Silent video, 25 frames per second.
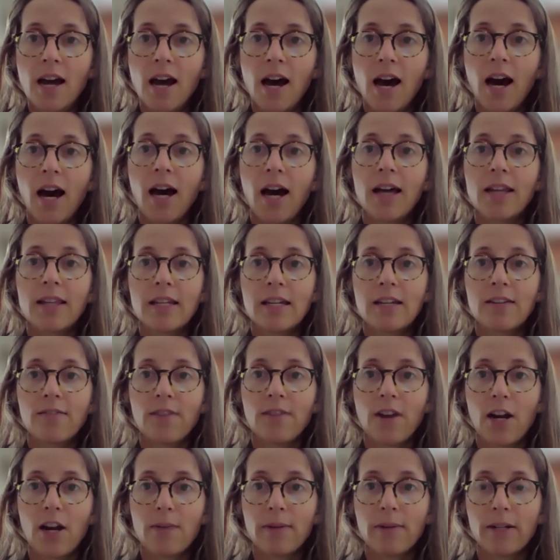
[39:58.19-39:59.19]
on the
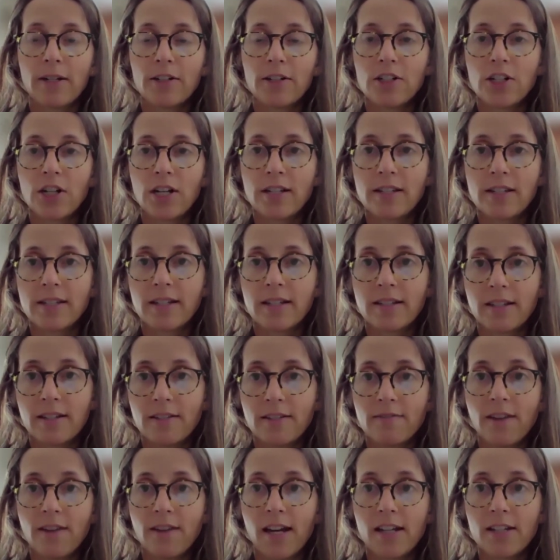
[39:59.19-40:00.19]
Environmental Justice
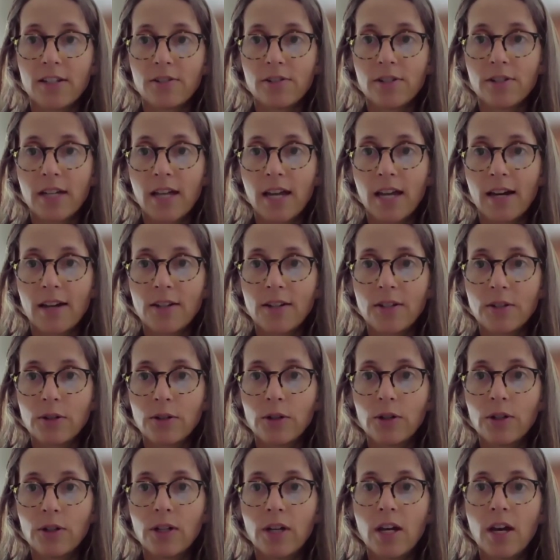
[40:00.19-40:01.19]
Advisory
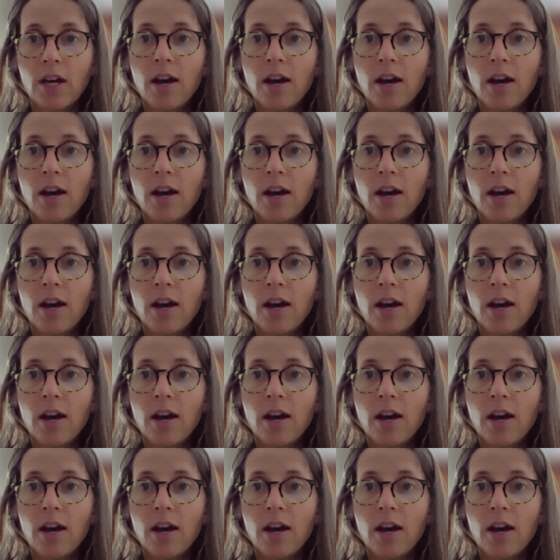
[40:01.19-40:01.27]
Council.